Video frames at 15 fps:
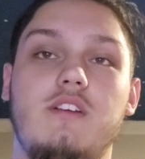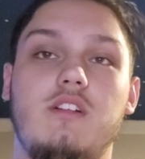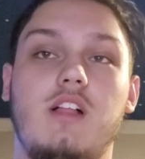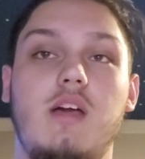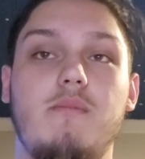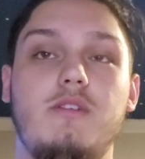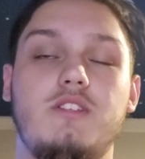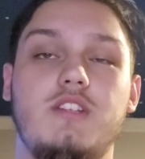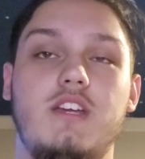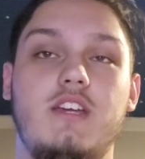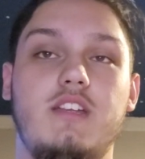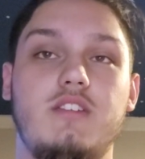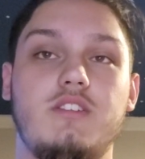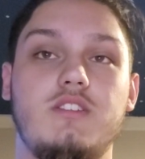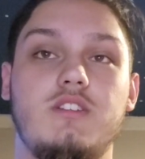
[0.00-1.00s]
climate
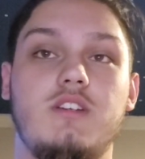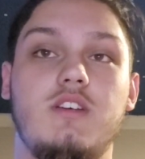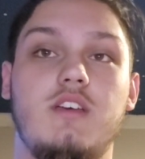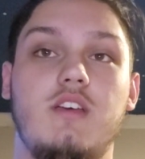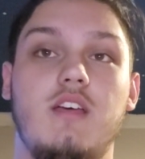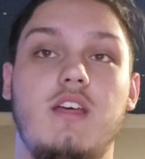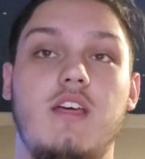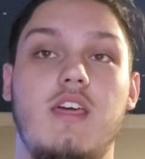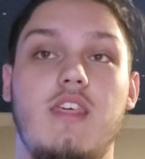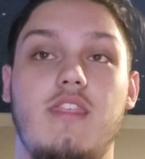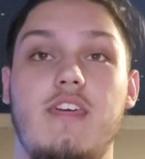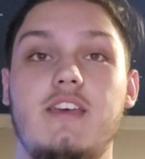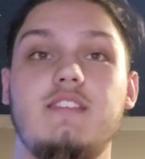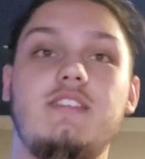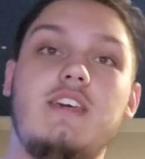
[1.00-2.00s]
change,
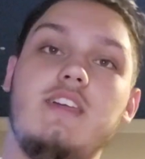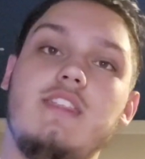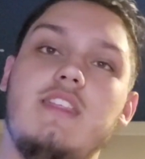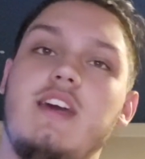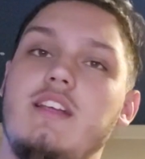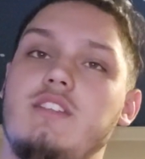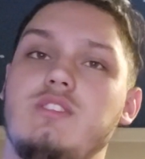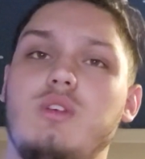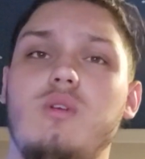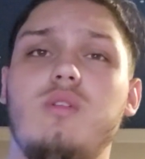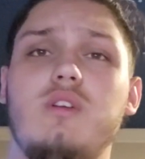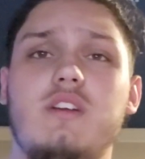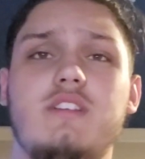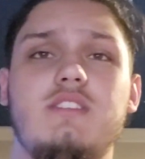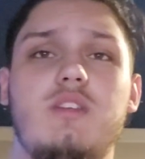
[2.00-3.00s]
they say that
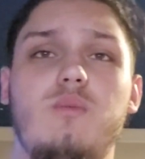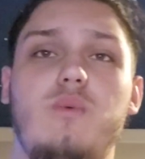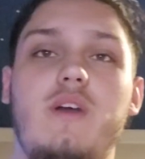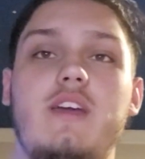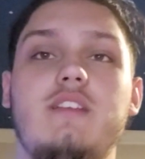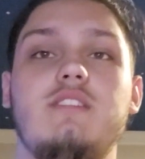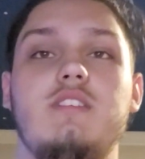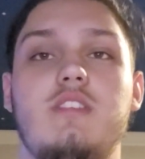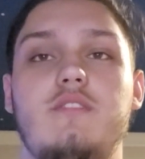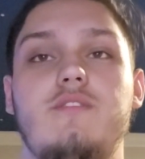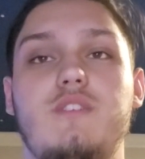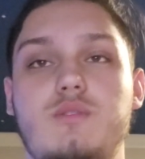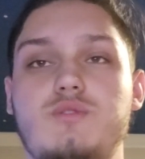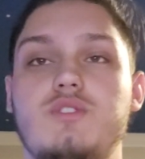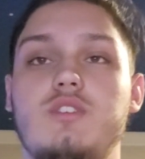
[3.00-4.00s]
solar is the way to the
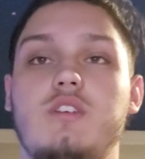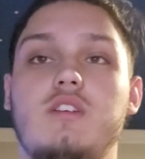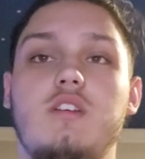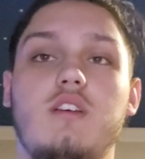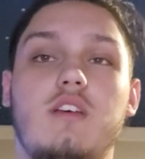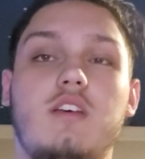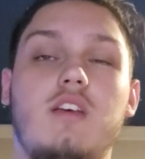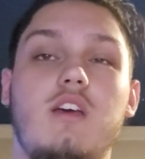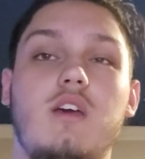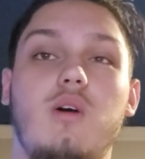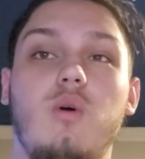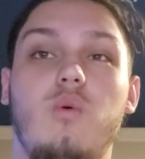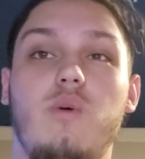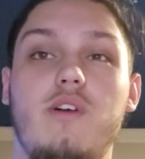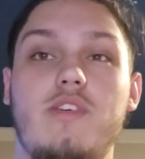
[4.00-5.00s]
future.
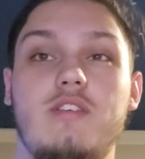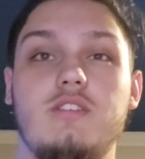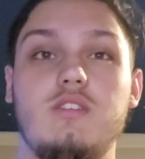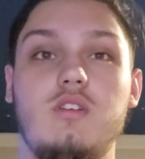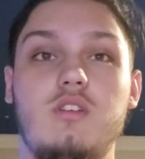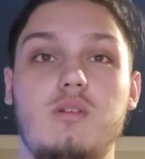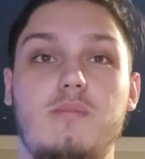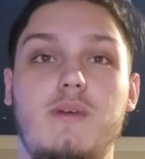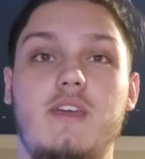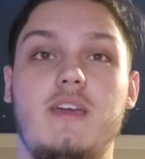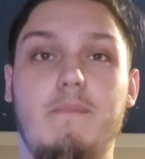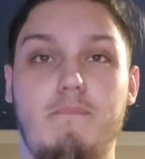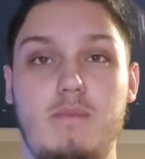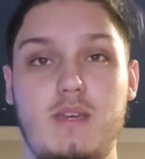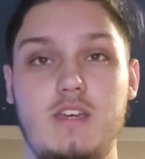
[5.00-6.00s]
With solar being a
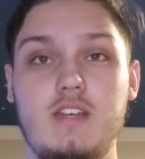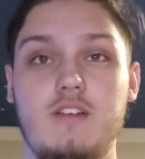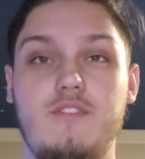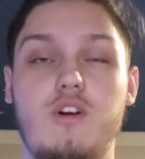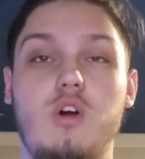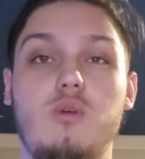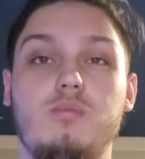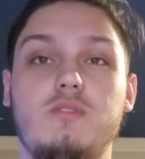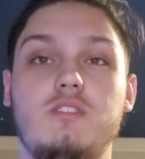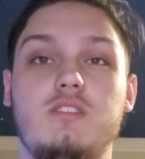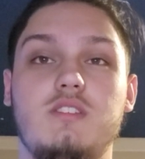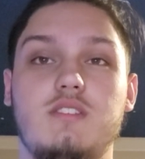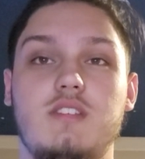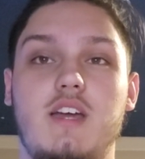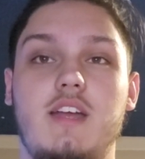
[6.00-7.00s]
beacon of hope to
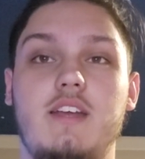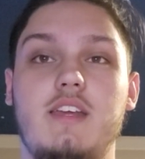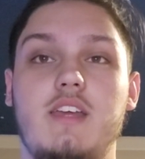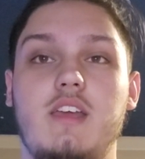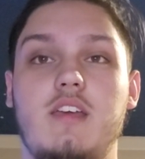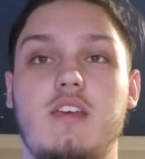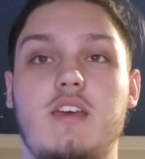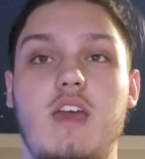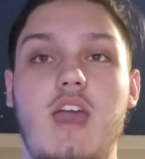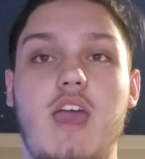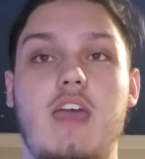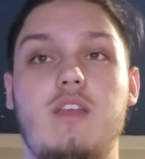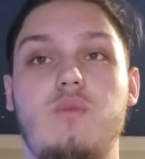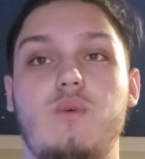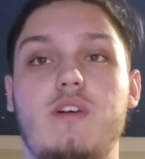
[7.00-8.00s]
society,
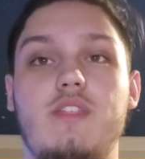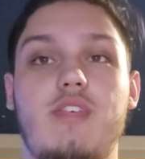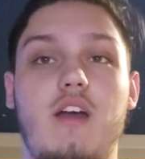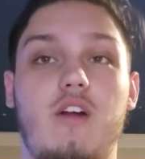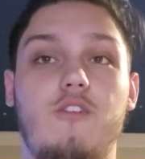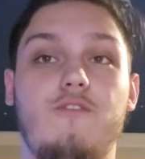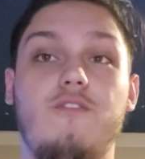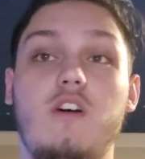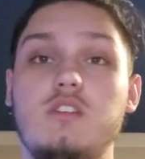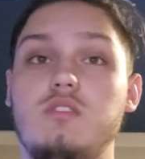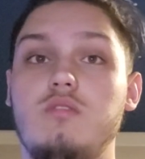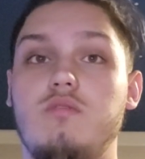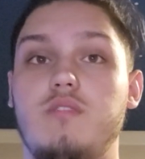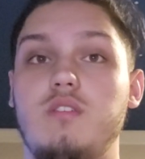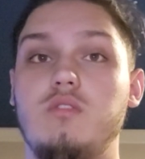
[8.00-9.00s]
and with our
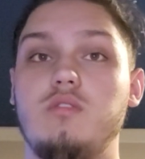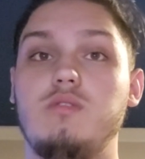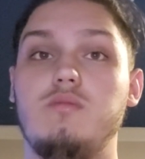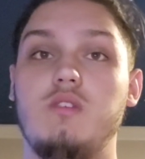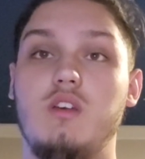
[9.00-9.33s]
fossil fuels